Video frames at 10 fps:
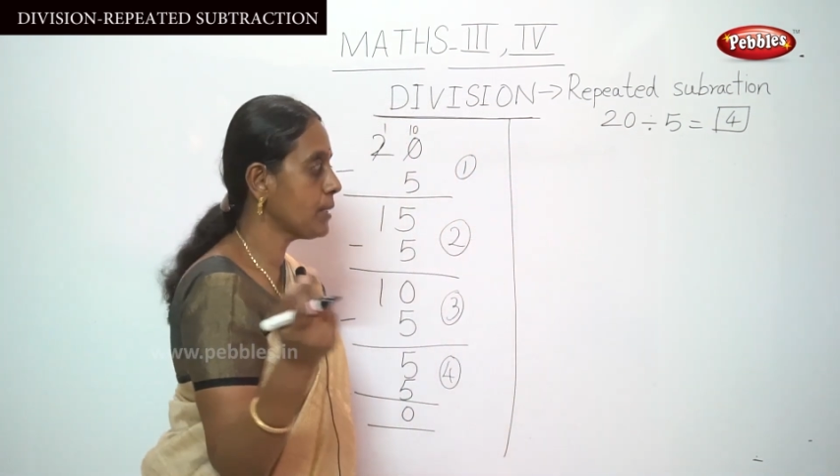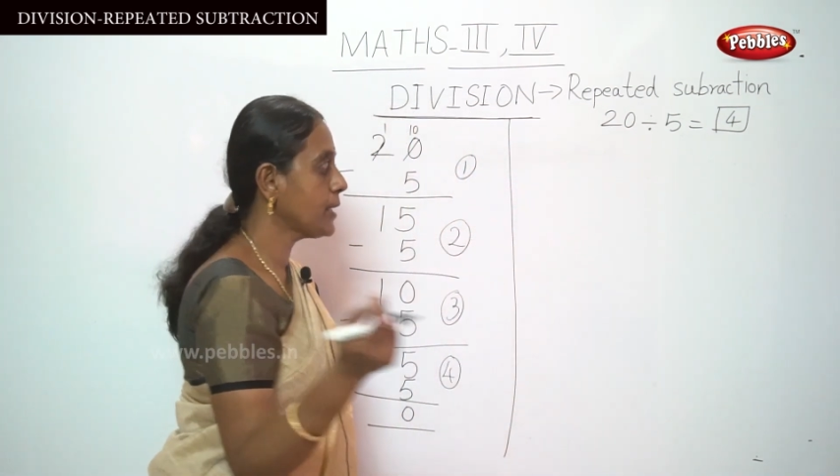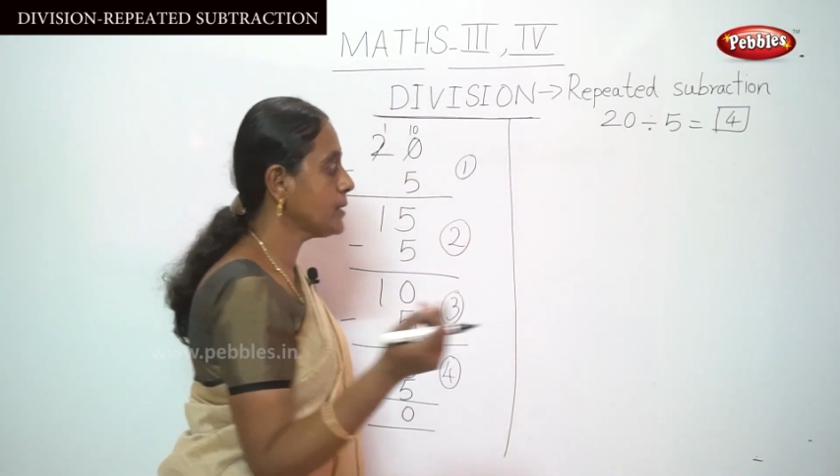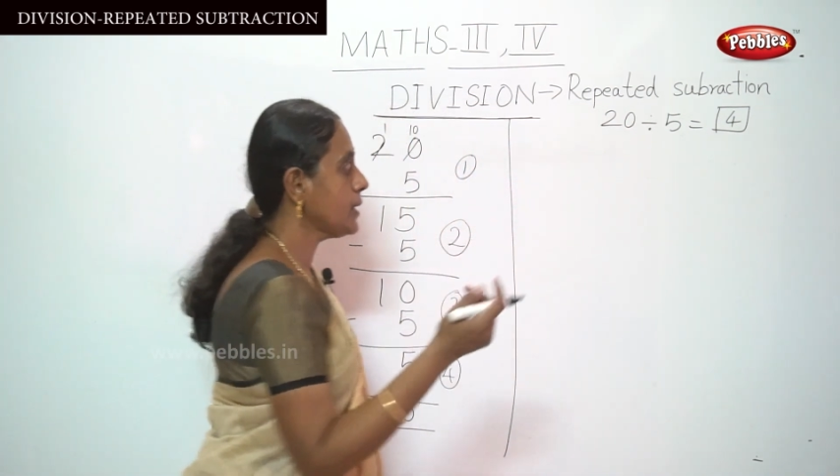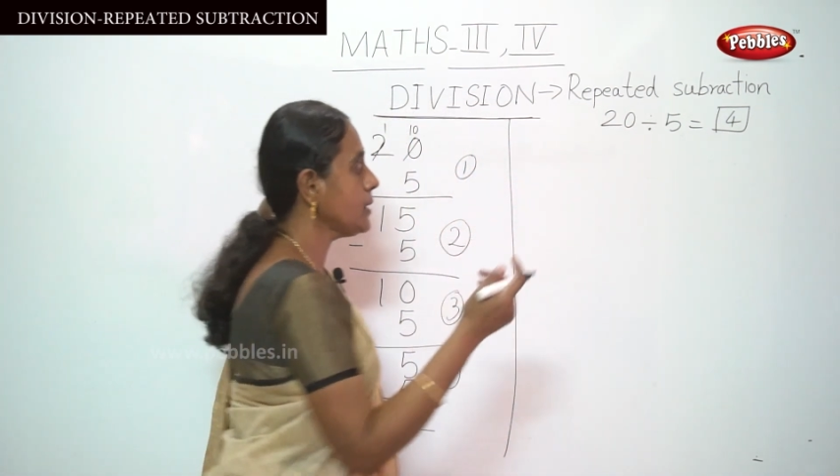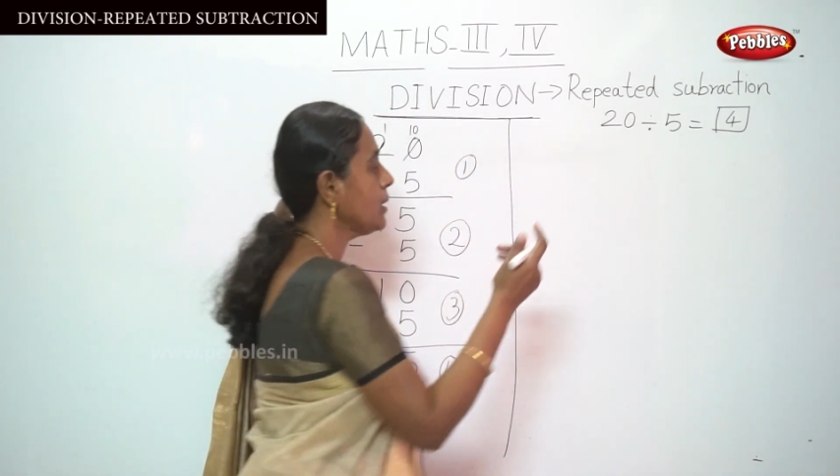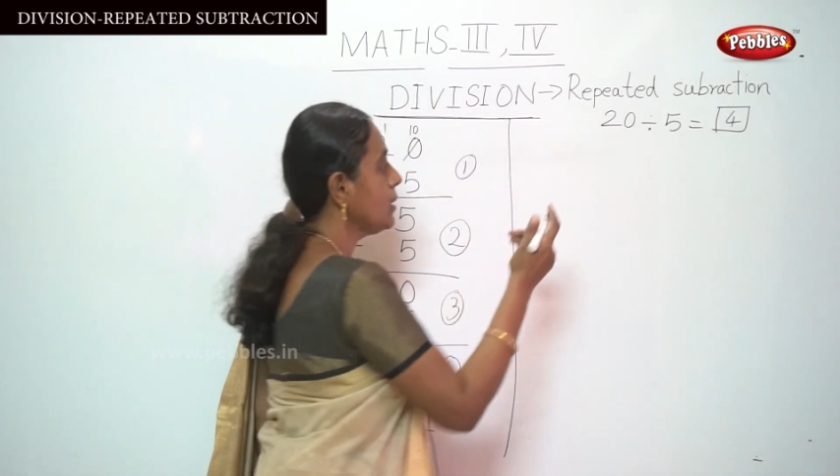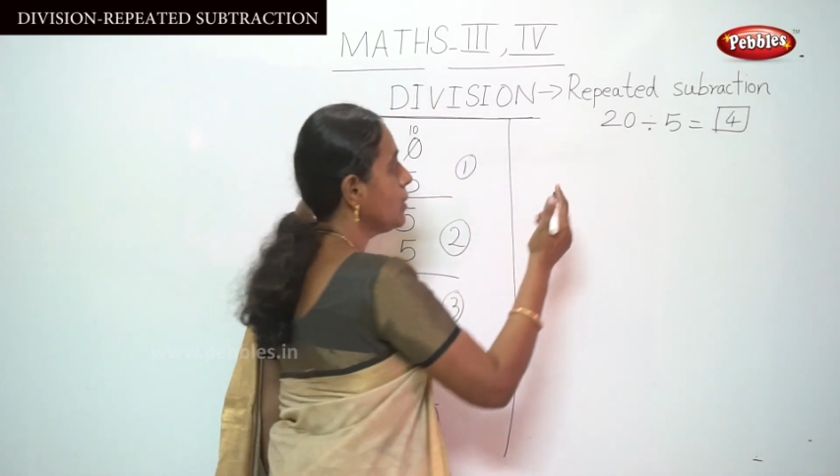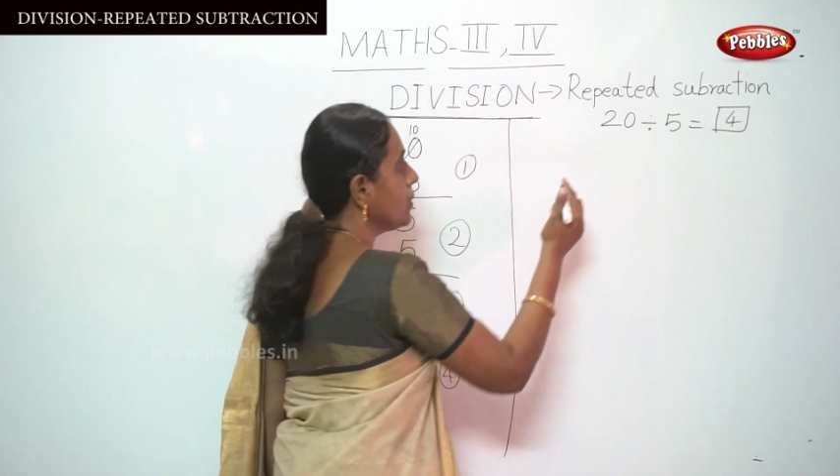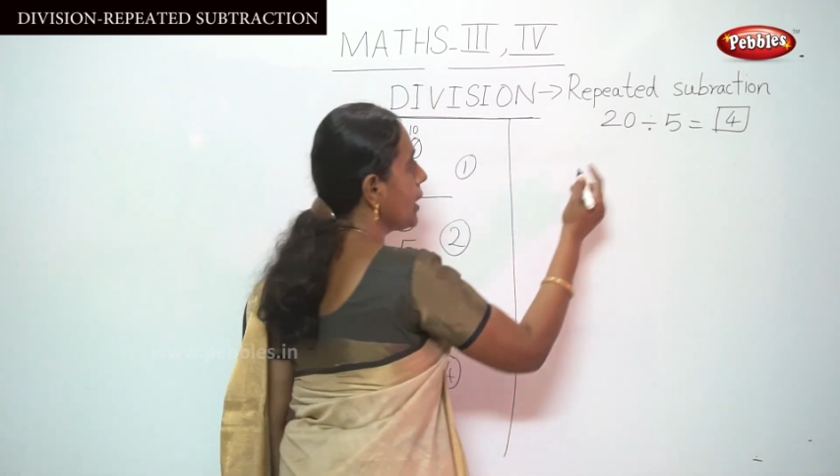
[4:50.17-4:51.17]
anything.
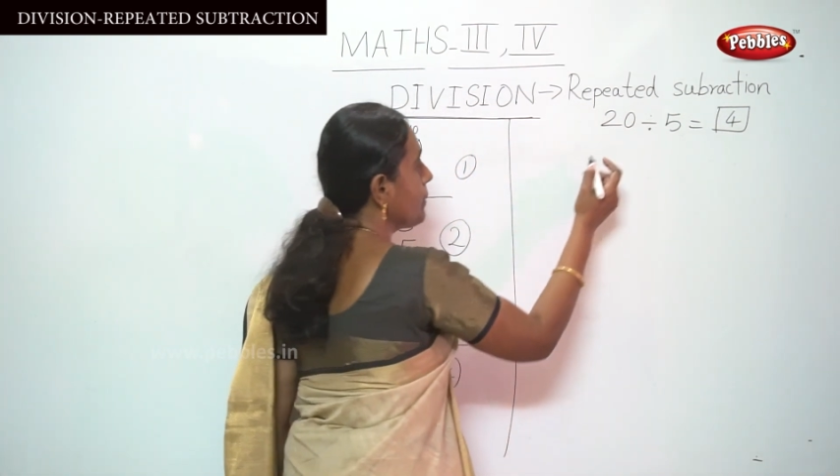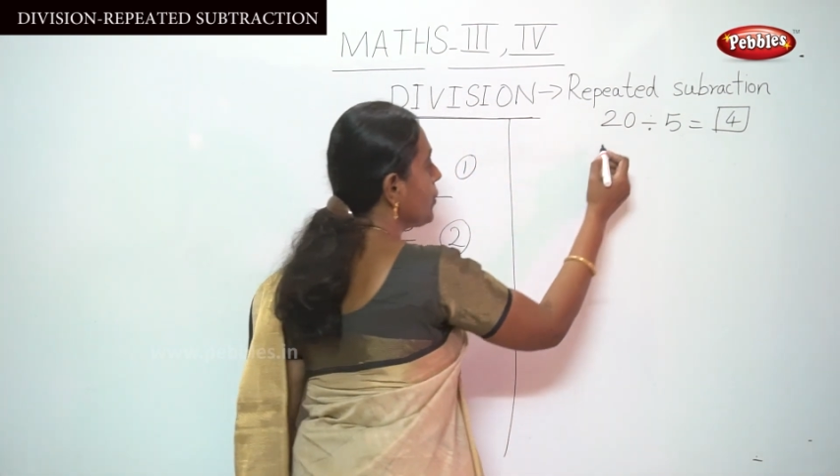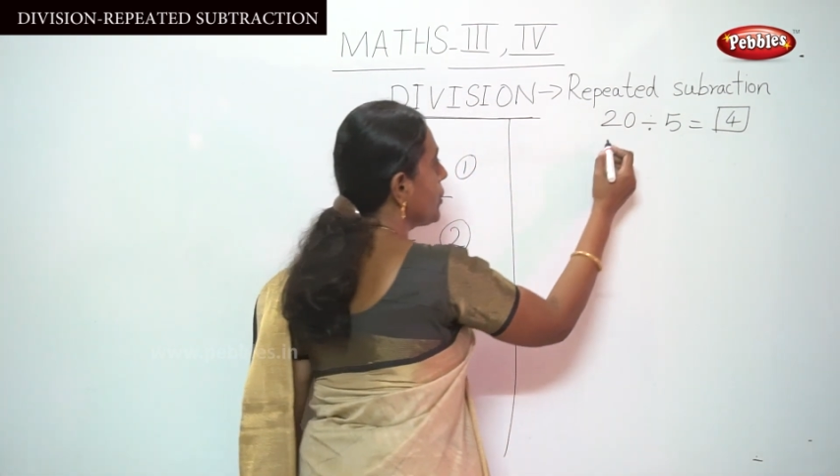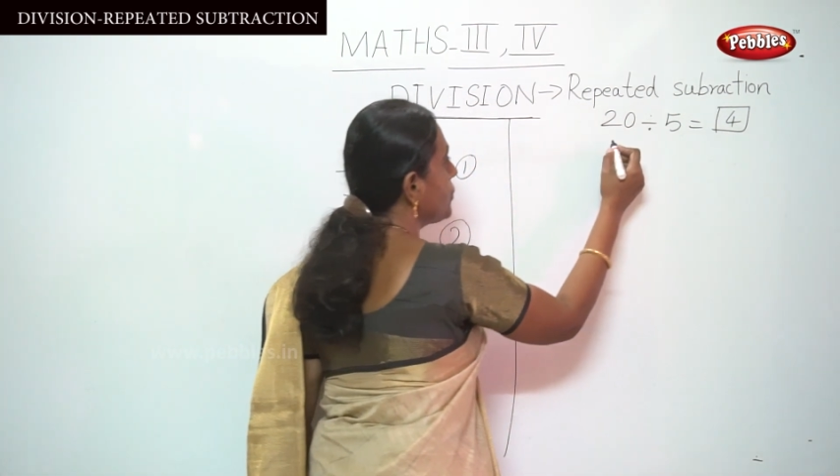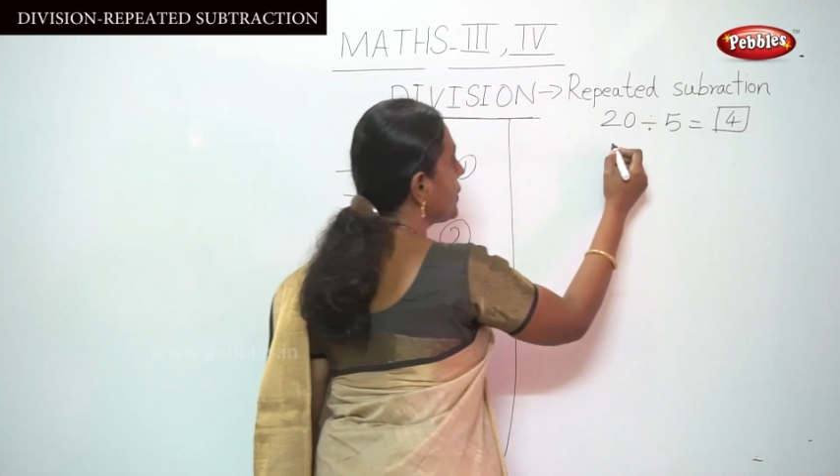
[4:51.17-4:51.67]
Okay, I'm going to